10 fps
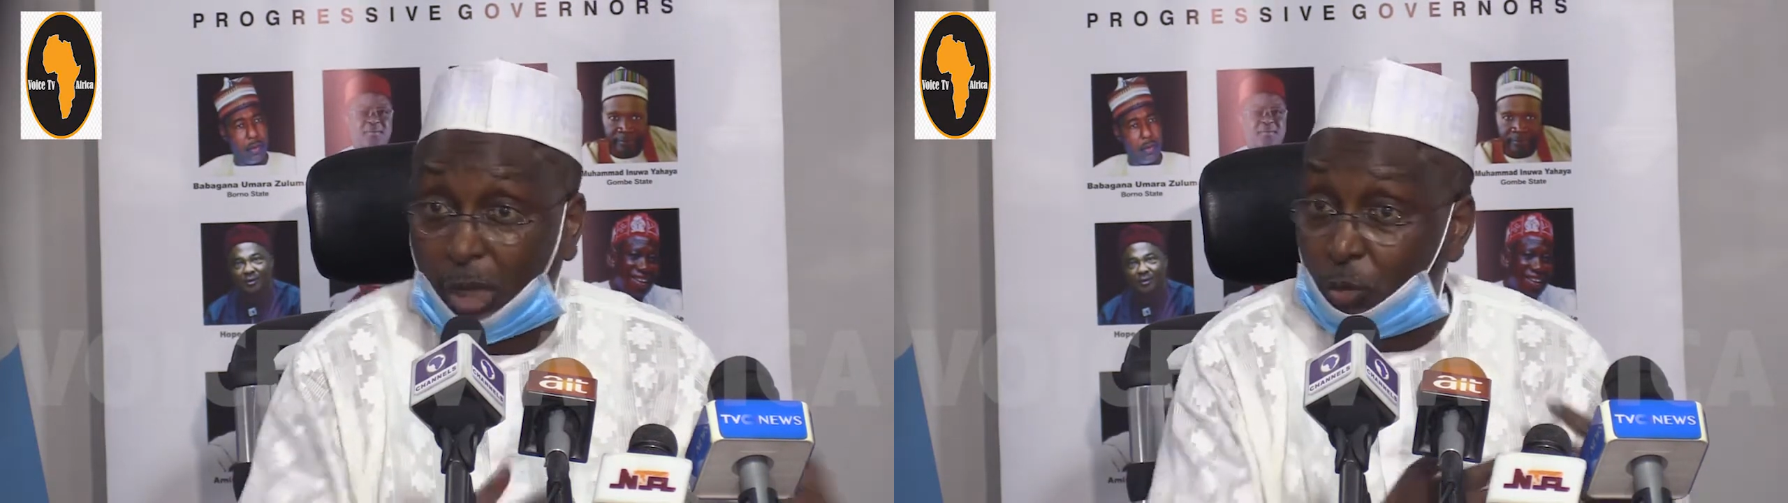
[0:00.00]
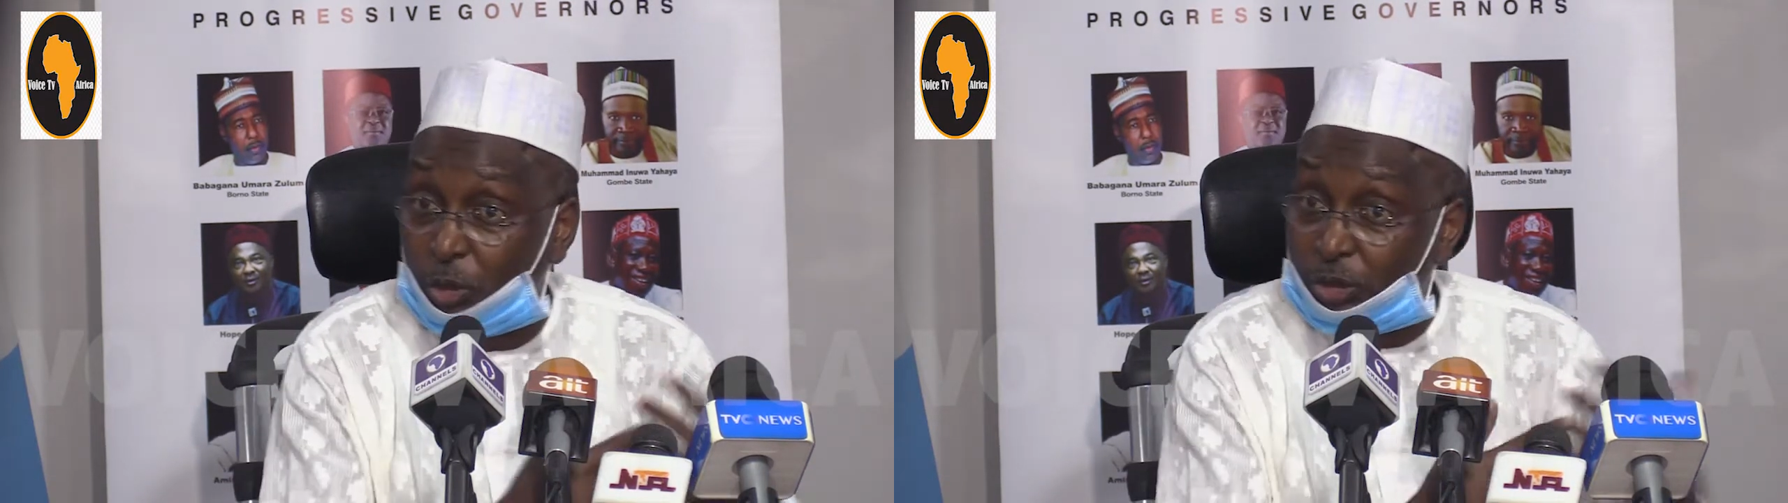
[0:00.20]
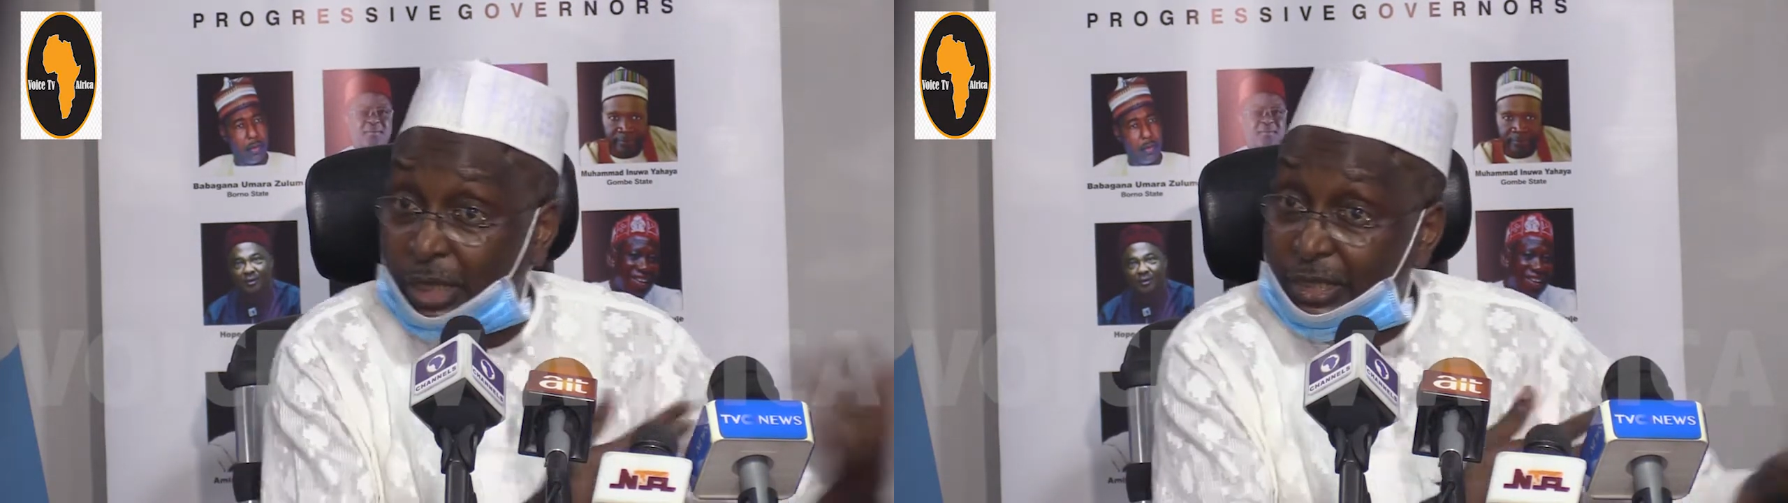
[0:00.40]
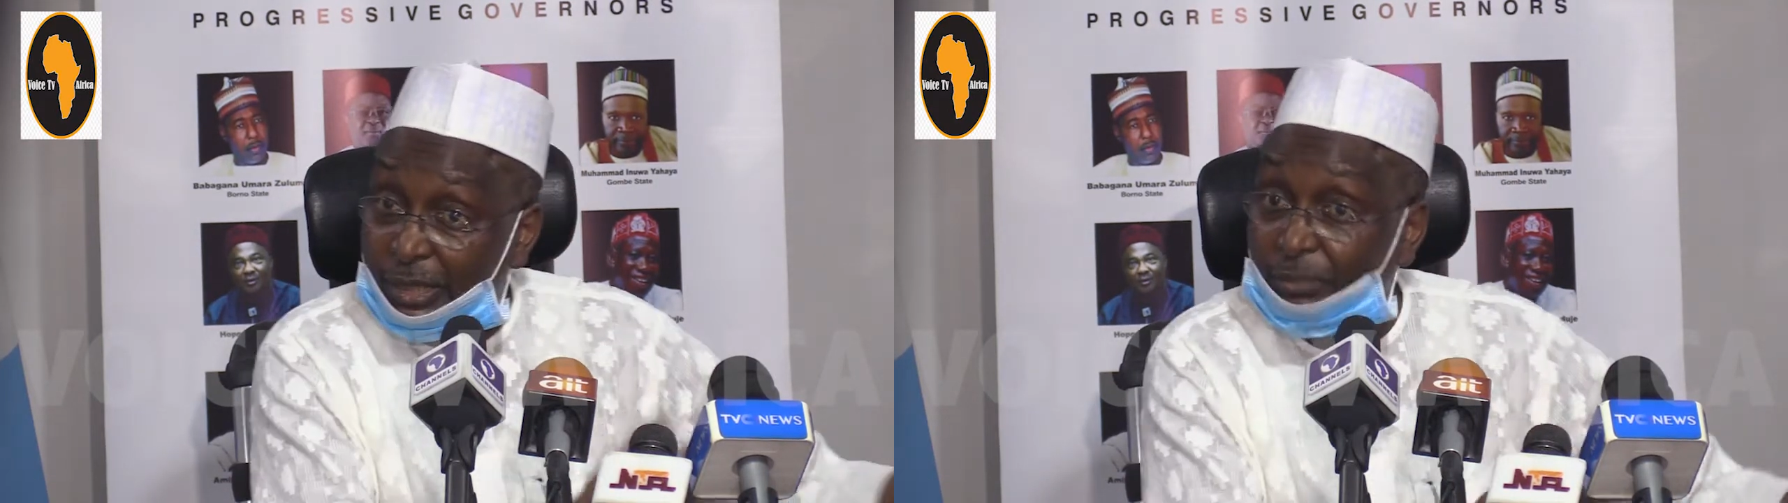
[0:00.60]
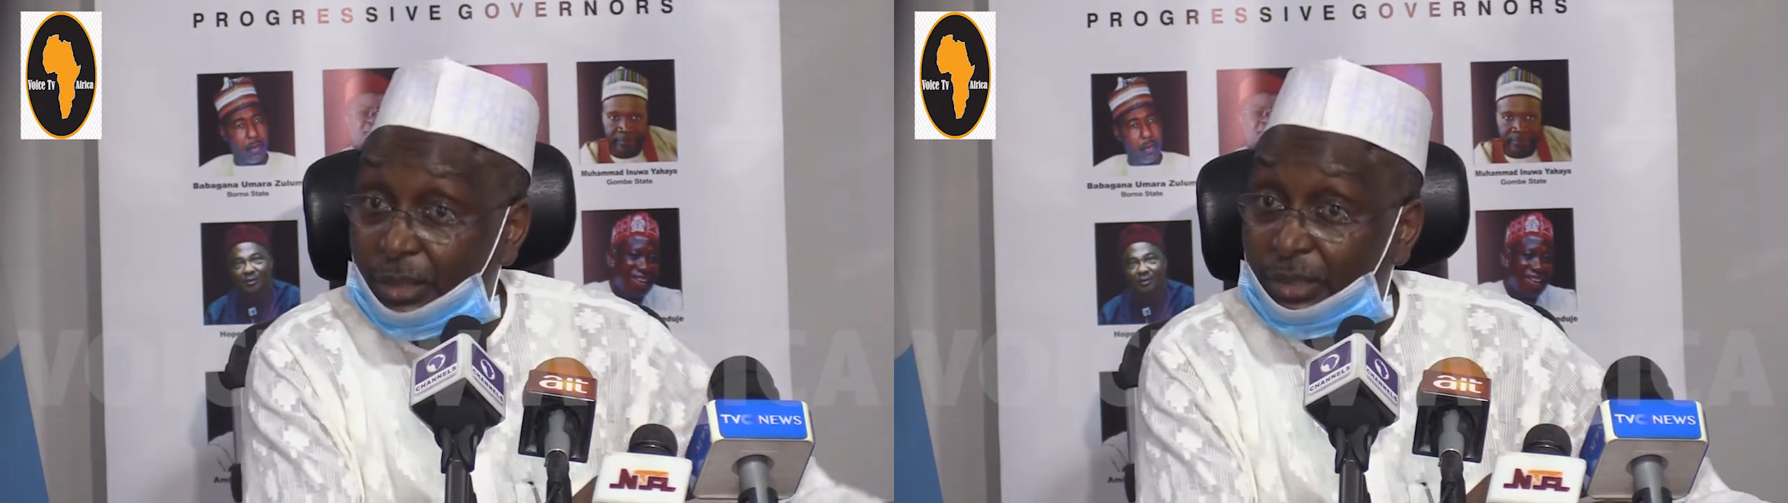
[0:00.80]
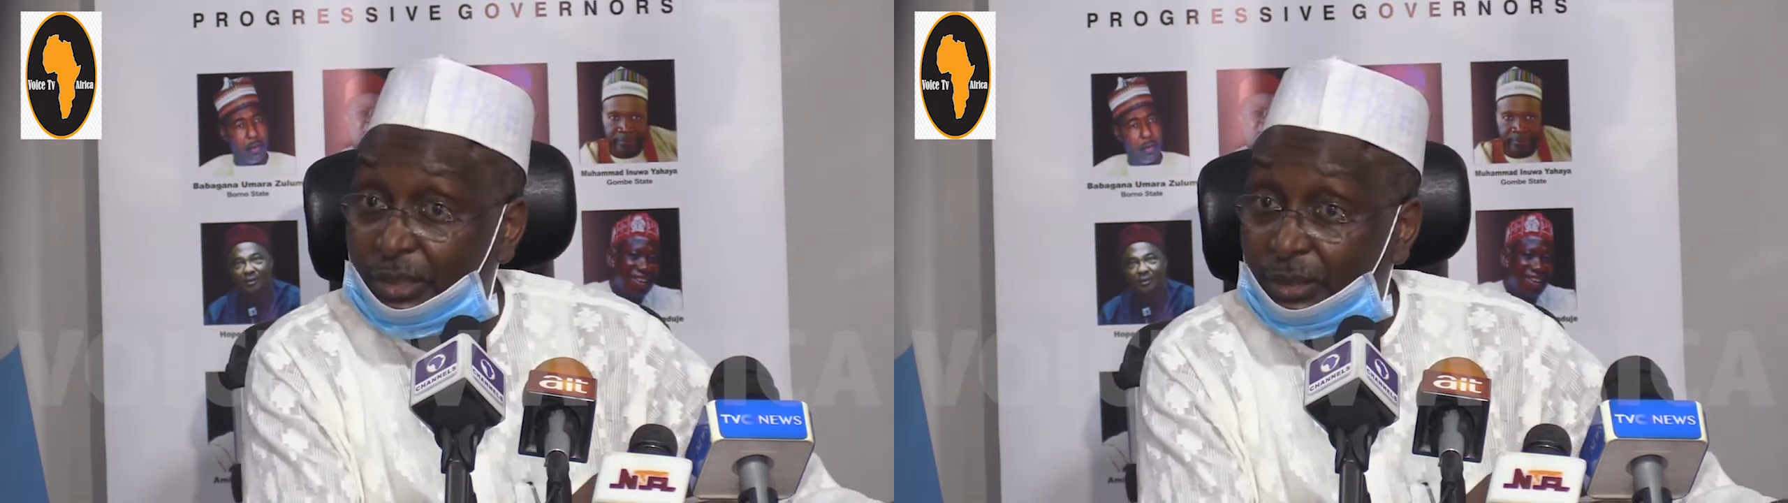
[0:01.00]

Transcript: I want to accept it